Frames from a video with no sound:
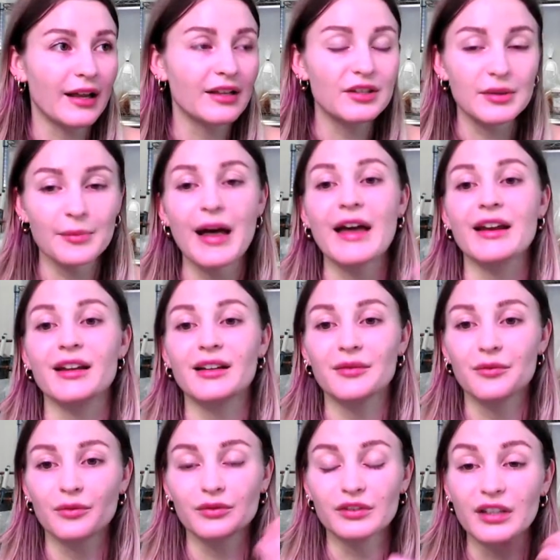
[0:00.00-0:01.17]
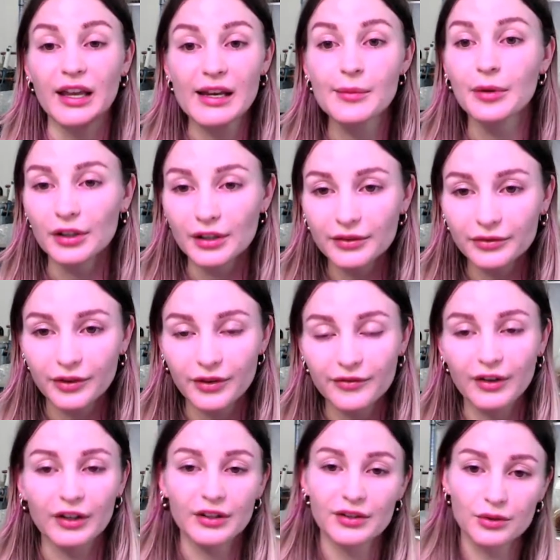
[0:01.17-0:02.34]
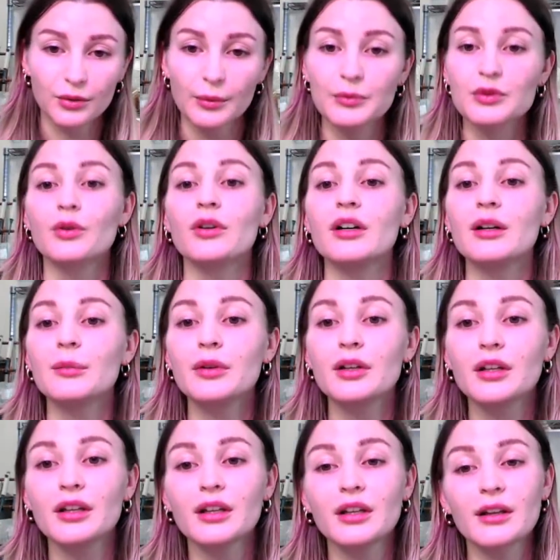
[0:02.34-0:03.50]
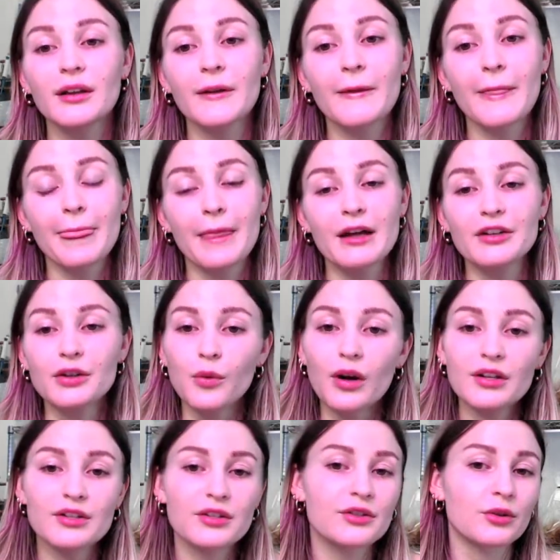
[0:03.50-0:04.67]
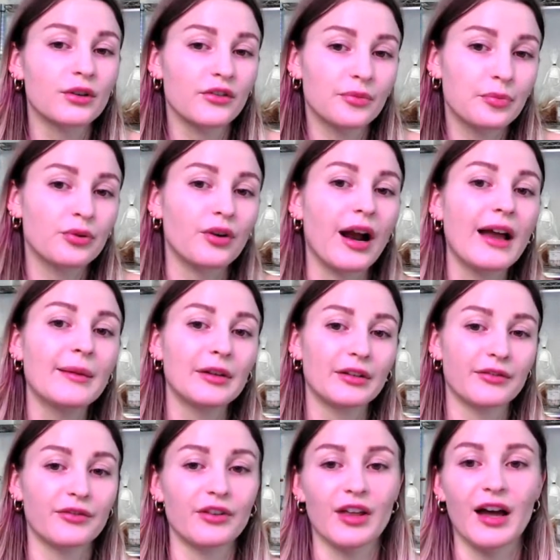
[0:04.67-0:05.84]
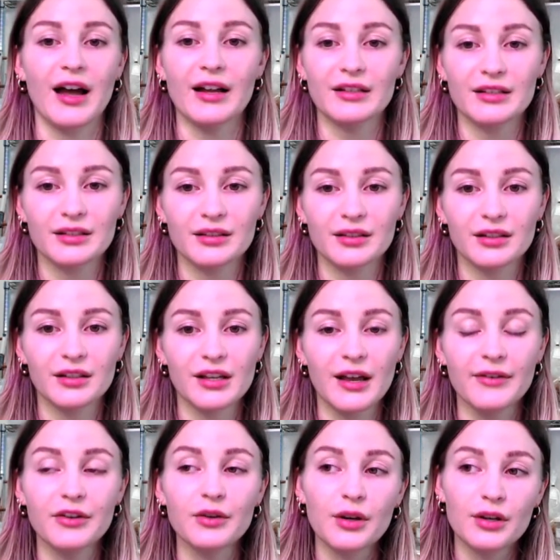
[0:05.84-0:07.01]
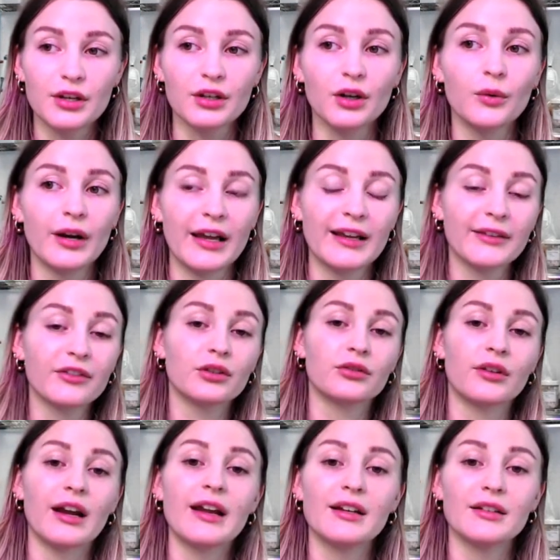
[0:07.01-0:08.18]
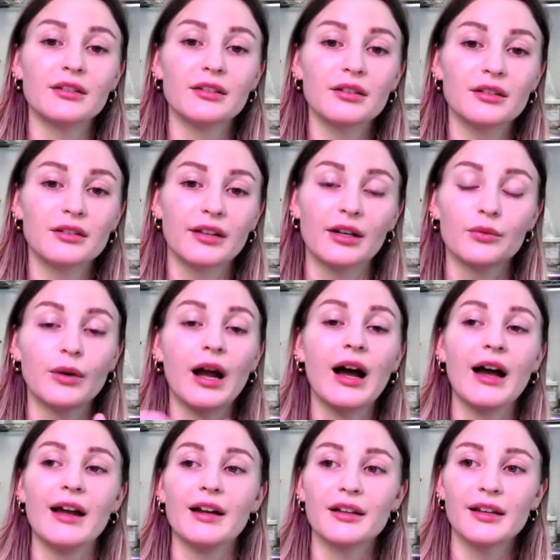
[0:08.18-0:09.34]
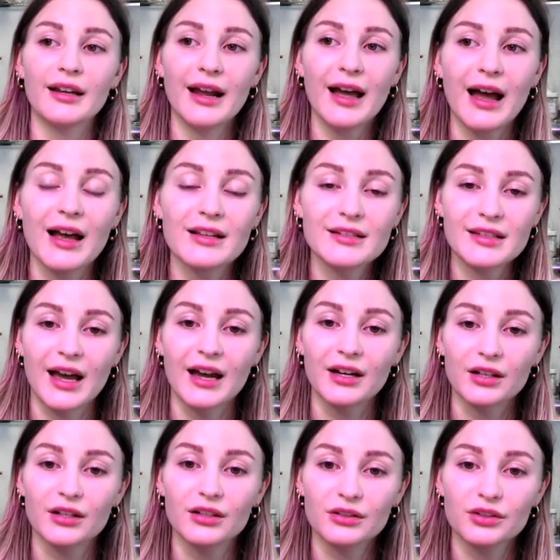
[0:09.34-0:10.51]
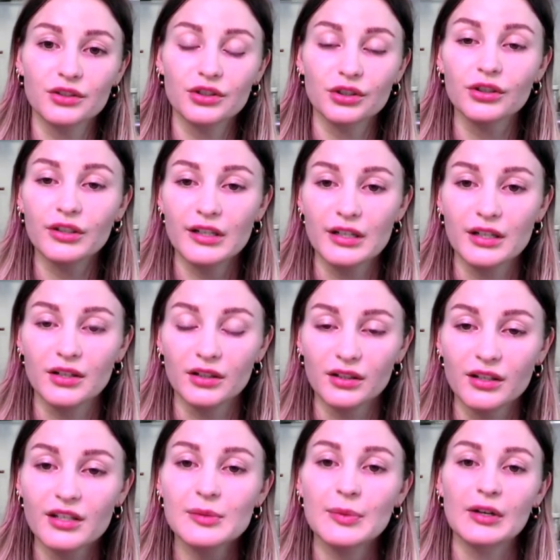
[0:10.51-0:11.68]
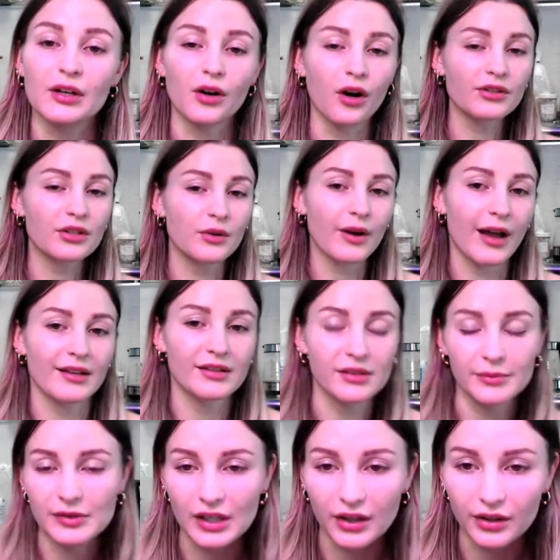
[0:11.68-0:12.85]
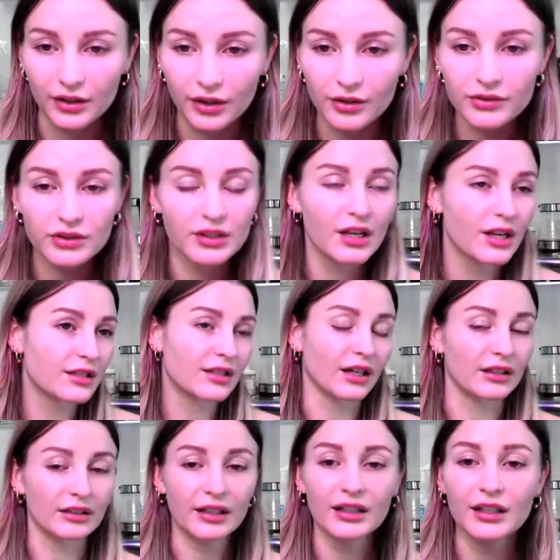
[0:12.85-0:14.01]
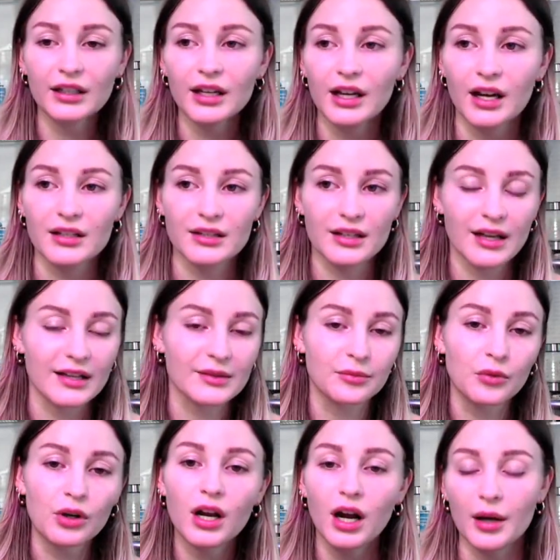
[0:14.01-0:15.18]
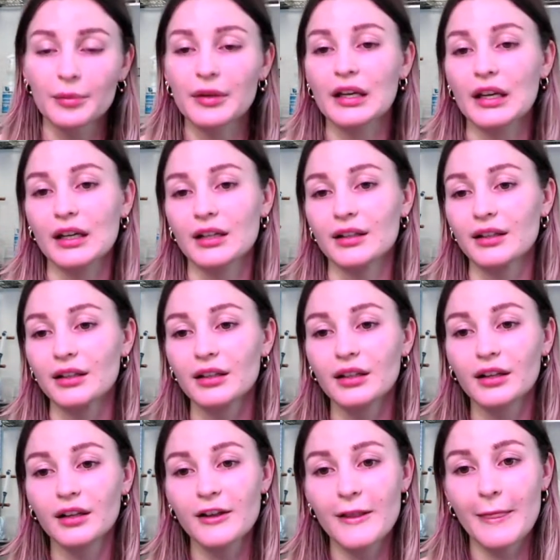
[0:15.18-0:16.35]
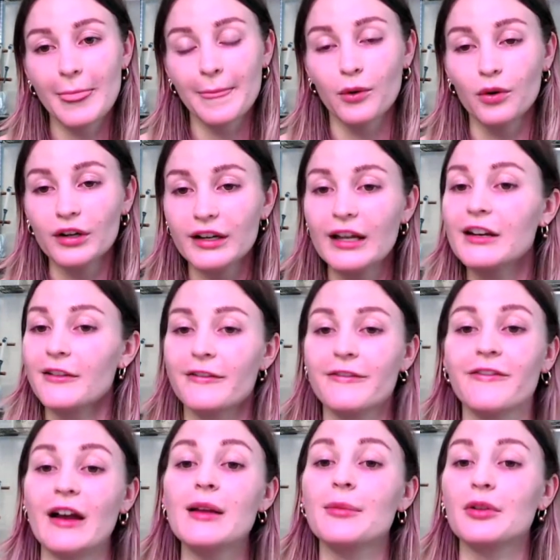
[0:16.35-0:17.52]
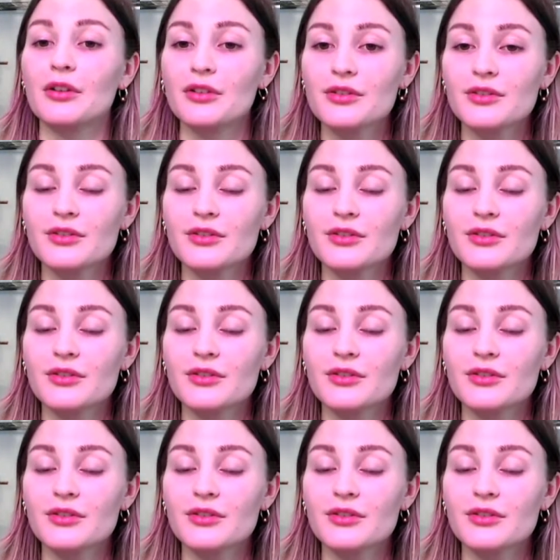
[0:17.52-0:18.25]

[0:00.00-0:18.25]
enzymatic labor for the fungus to absorb. And you want to sort of prime it for that. If you, you know, when I give it grain like rye, it has that sugary goodness, but it also has some cellulose. It's got lignin. It got it has more complicated organic fibers